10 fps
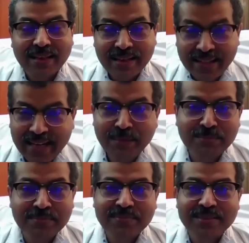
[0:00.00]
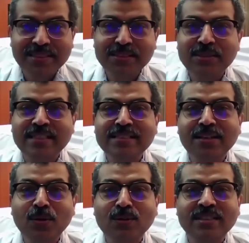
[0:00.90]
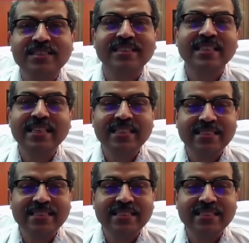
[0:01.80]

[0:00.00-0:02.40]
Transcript: name, this National Doctors Day